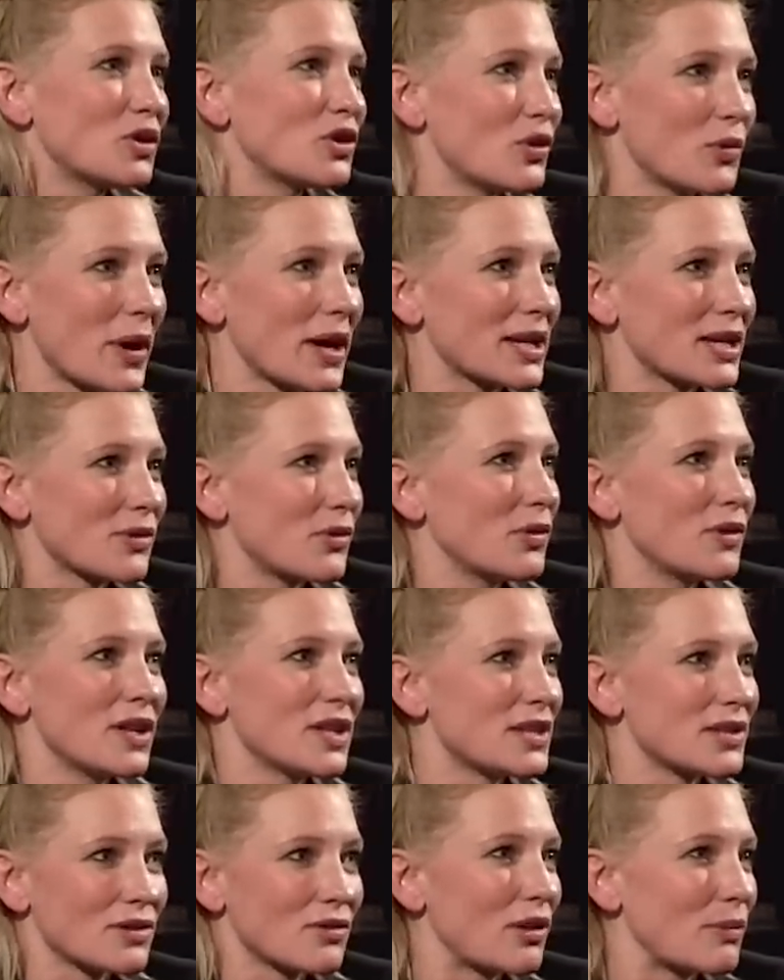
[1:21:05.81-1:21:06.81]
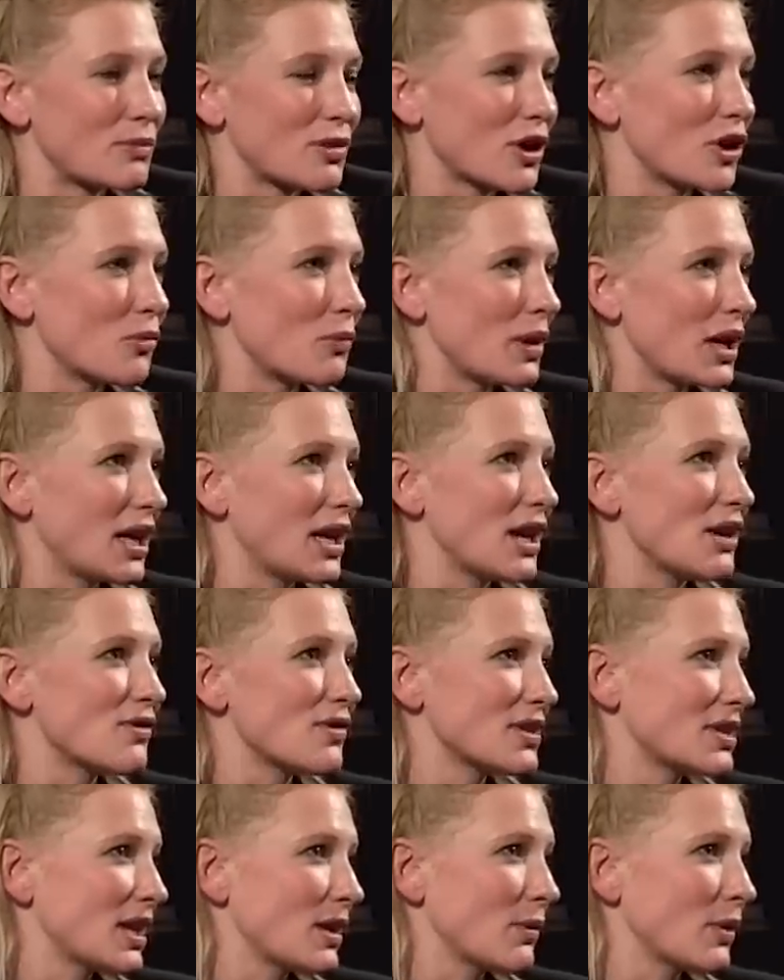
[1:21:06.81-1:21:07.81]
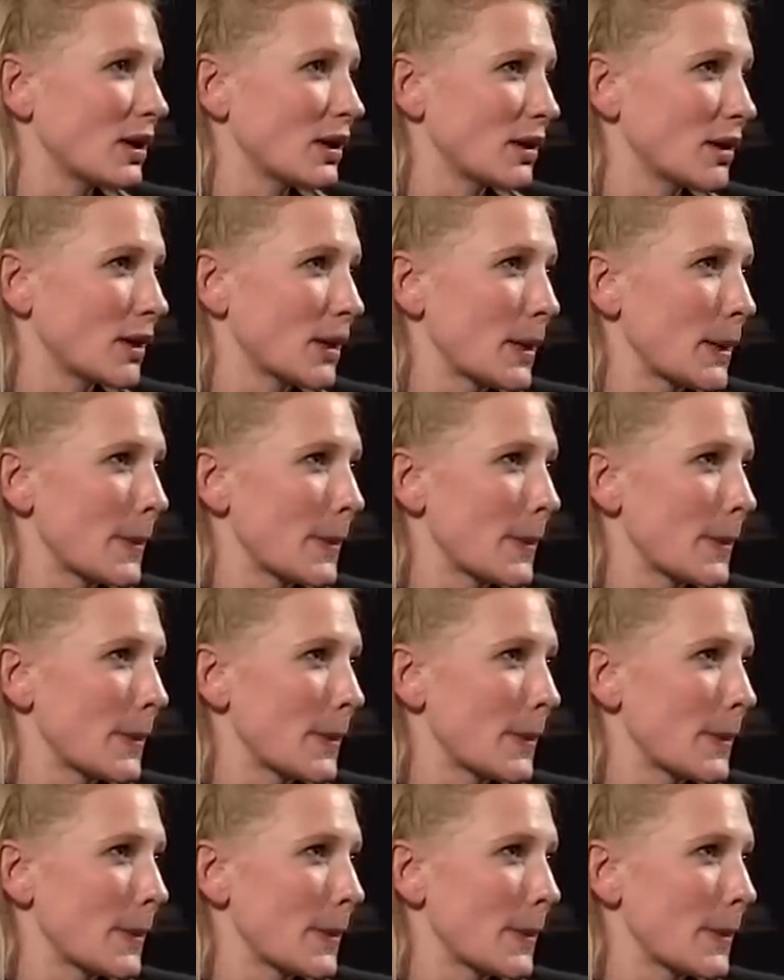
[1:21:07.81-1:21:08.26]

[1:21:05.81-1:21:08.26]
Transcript: director and this script going to be an interesting one?